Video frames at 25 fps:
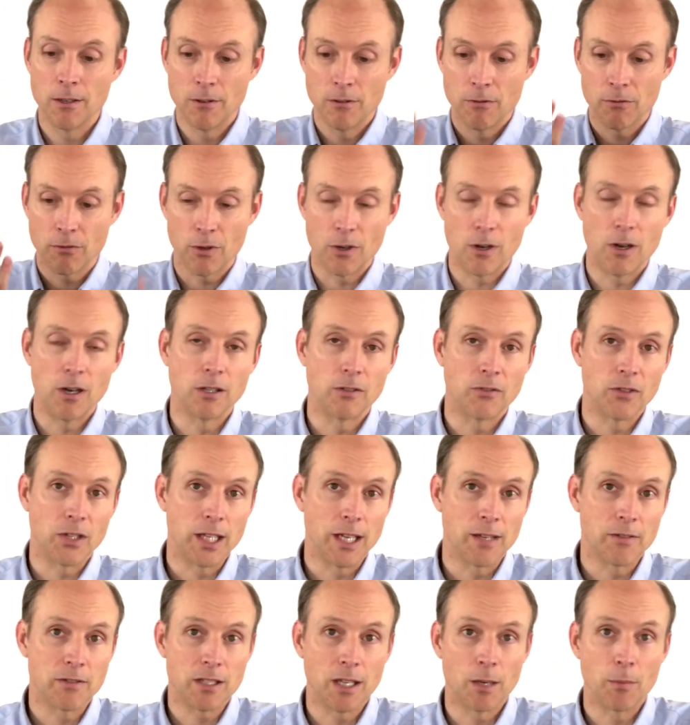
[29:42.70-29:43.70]
for all of the
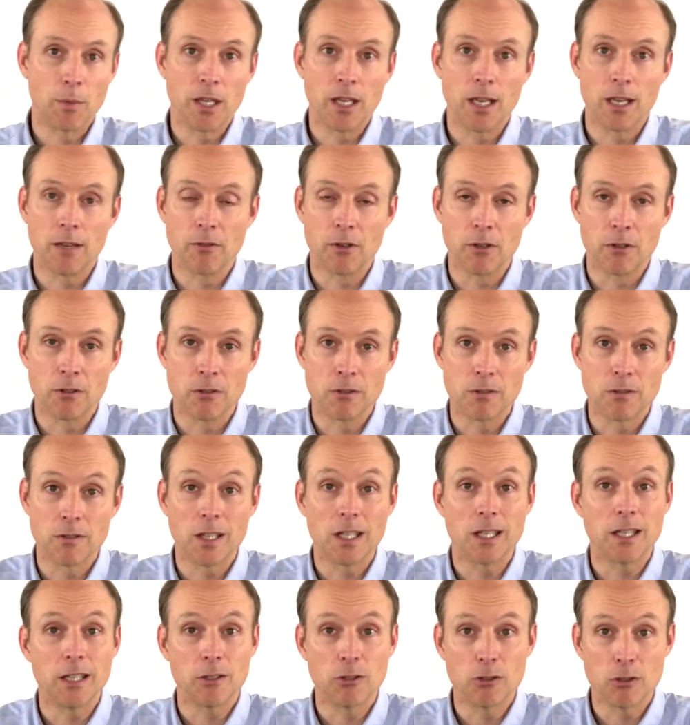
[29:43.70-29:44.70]
lifestyle behaviors that
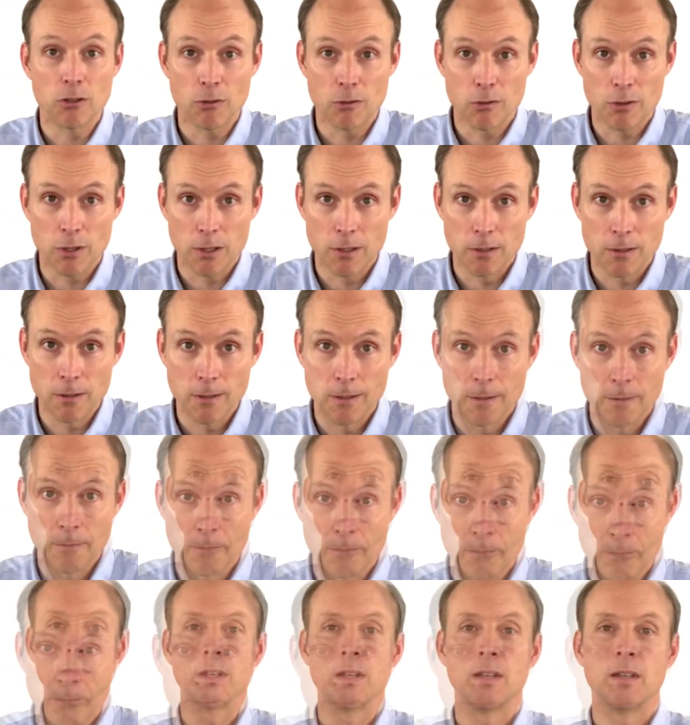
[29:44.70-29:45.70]
he chooses.
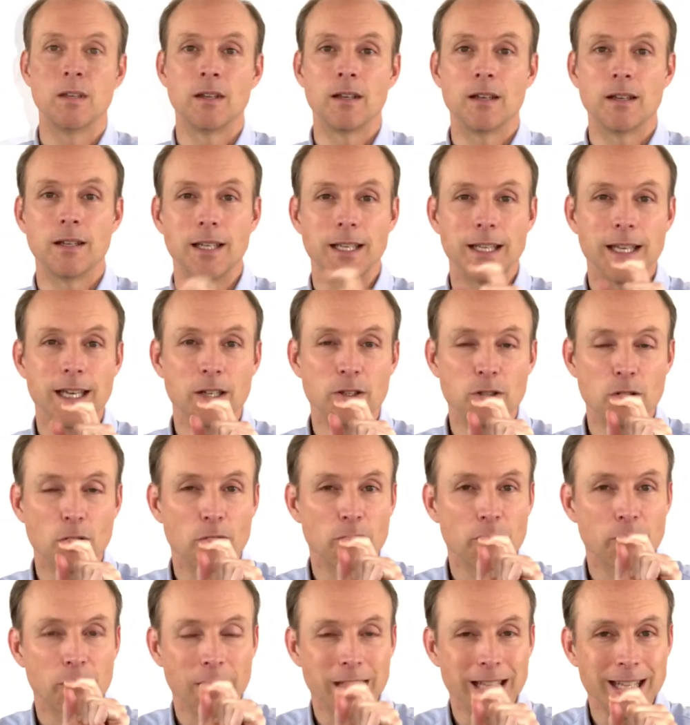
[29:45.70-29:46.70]
And again, don't
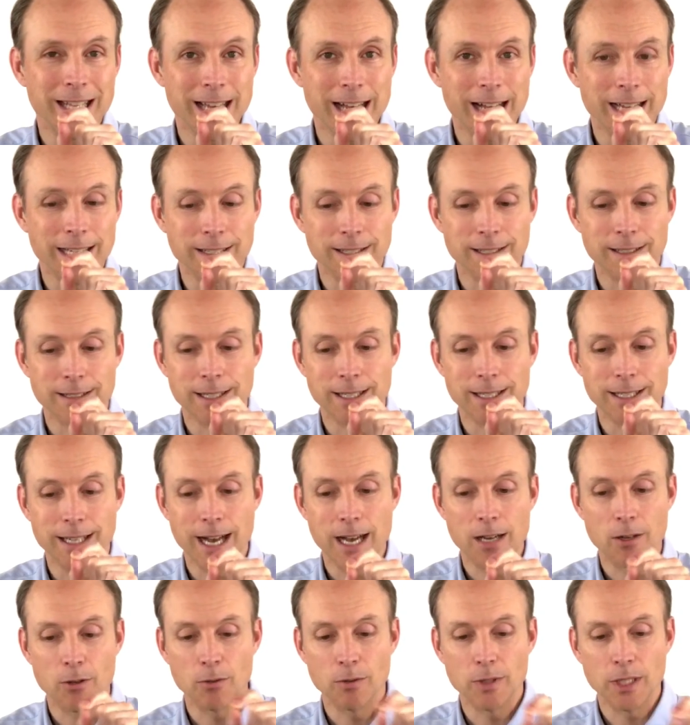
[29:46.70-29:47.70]
forget that
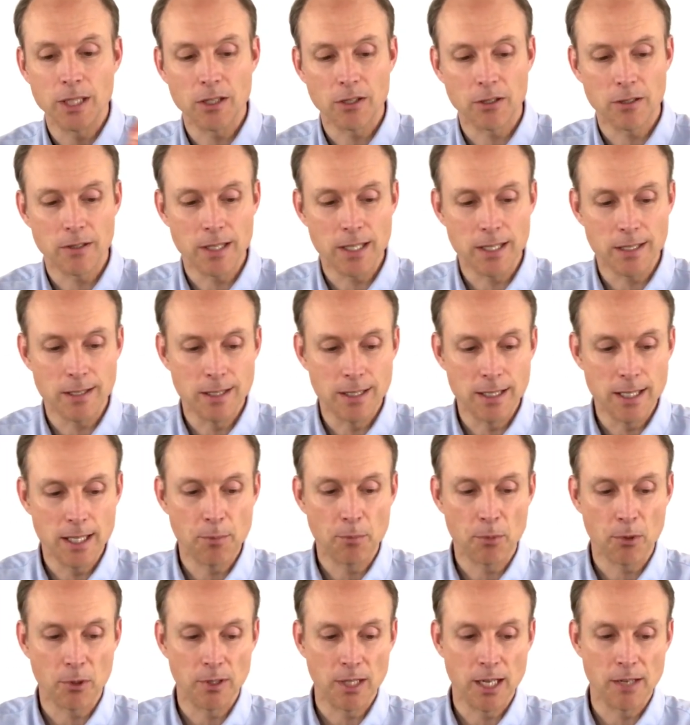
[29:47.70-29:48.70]
not only are these
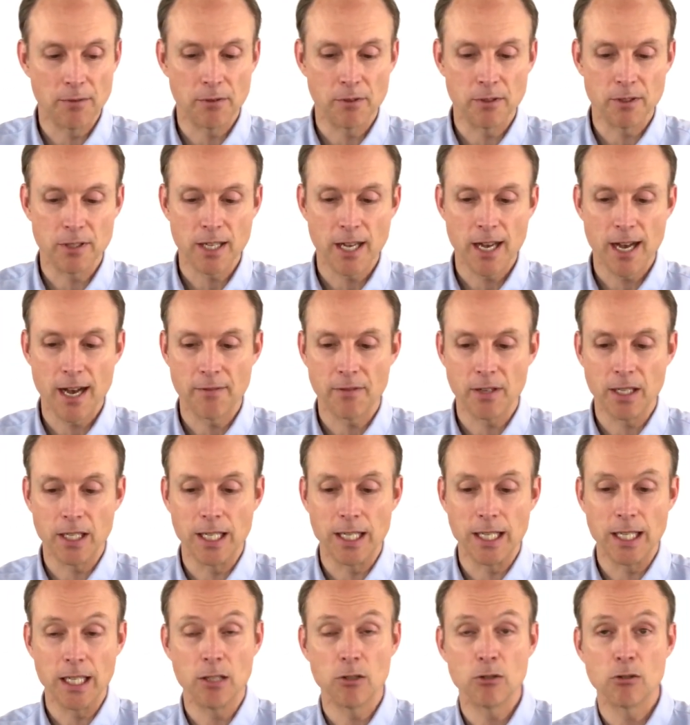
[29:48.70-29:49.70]
deeper levels having an
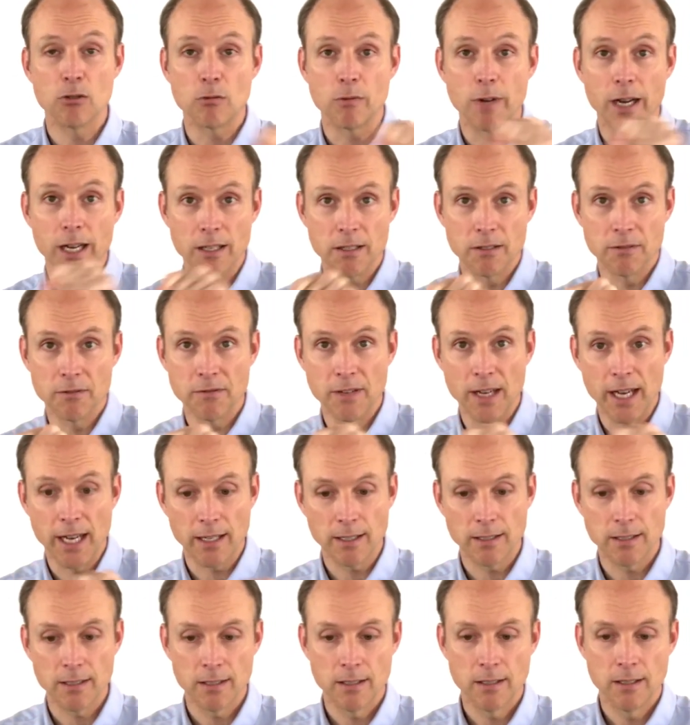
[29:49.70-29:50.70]
indirect
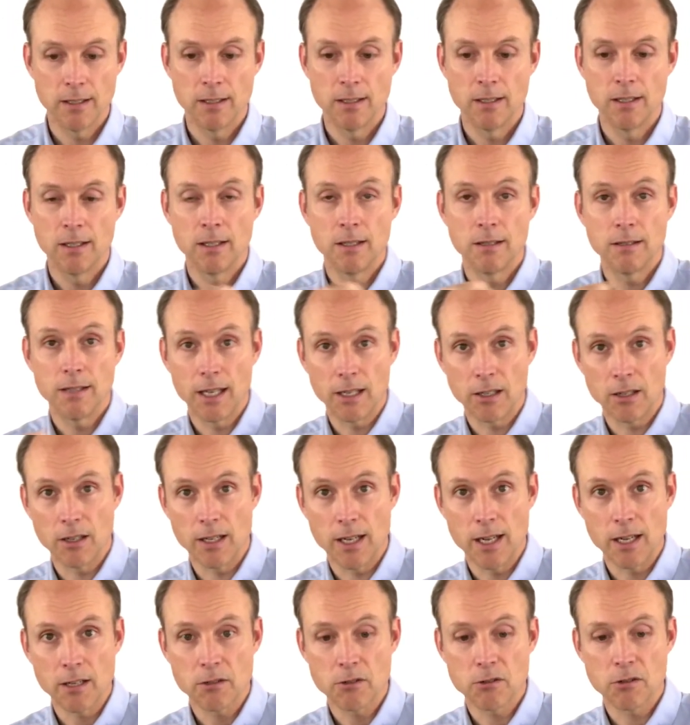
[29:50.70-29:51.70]
effect, like on
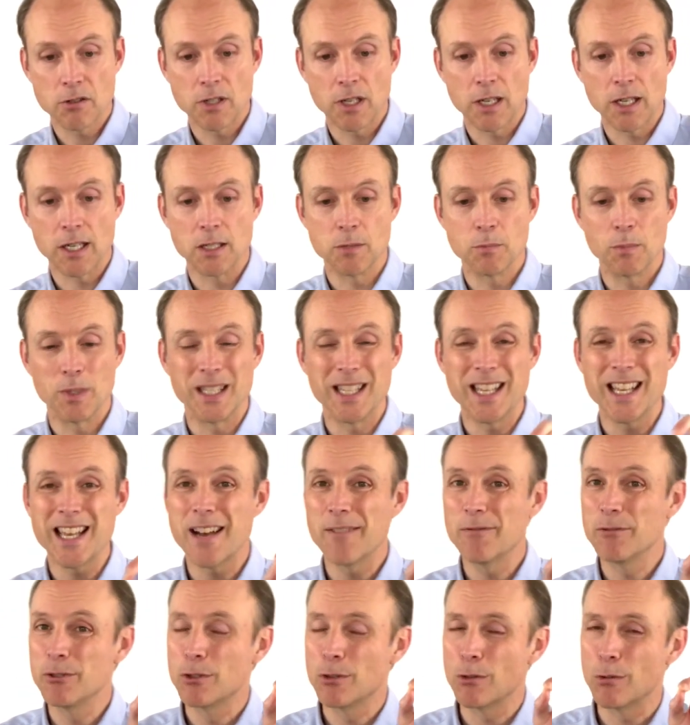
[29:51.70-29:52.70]
exercise, but they
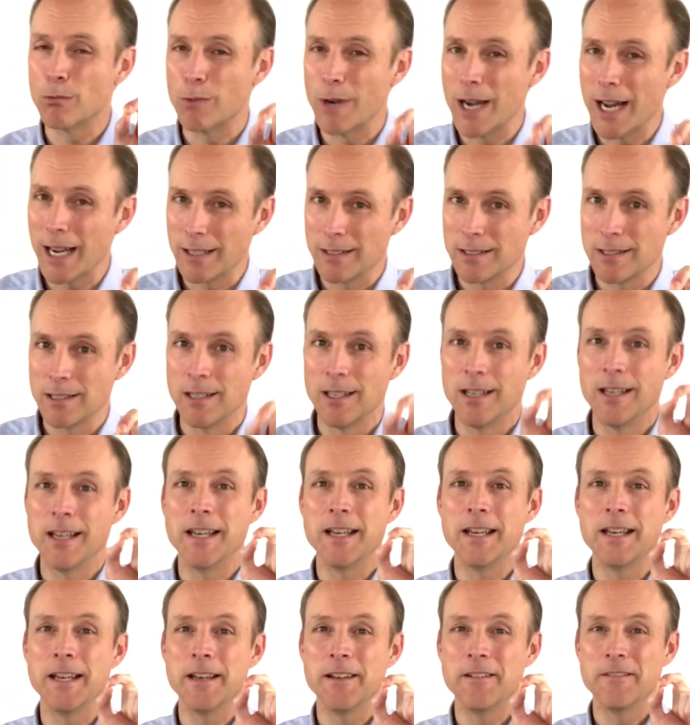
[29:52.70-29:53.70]
have direct
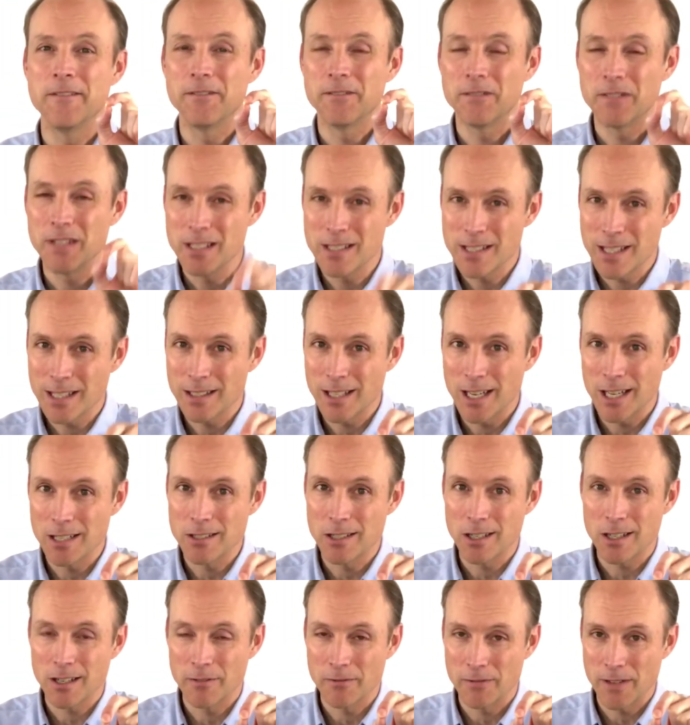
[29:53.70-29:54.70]

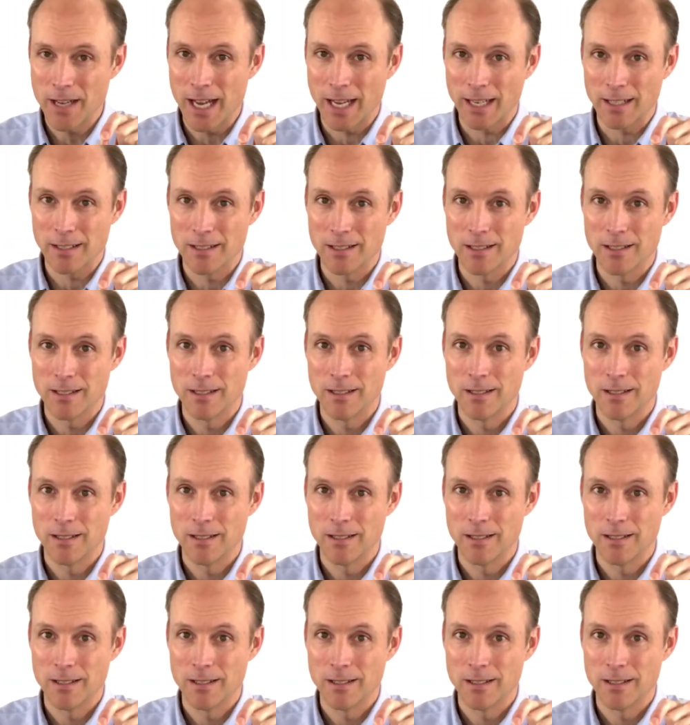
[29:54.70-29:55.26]
physiologic effect.